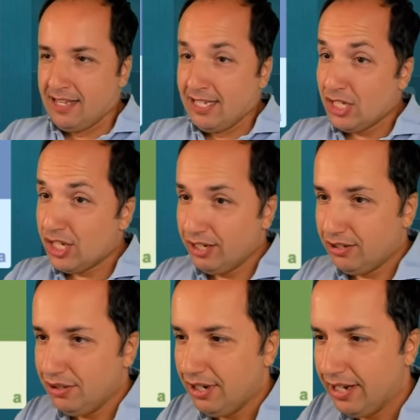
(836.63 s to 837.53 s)

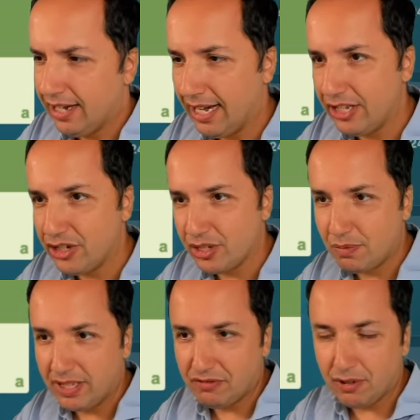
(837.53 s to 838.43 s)
So I just
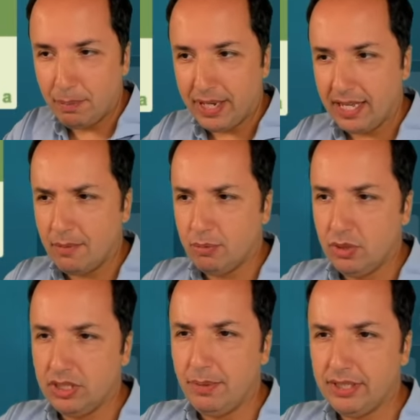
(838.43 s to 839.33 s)
went for picking up
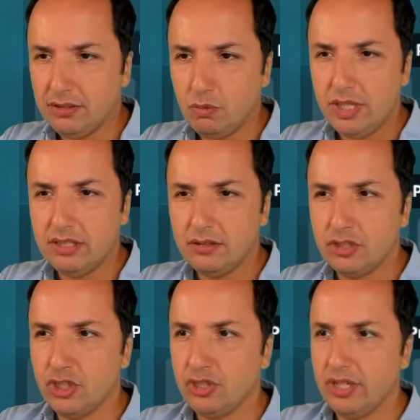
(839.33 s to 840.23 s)
wood. But what
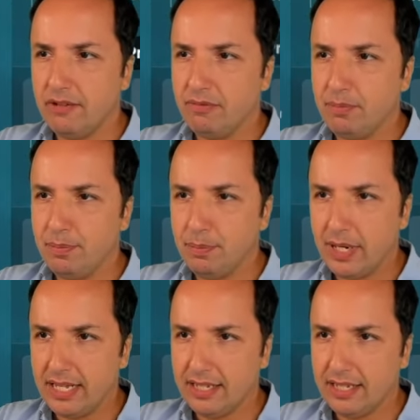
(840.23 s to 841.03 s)
should he have played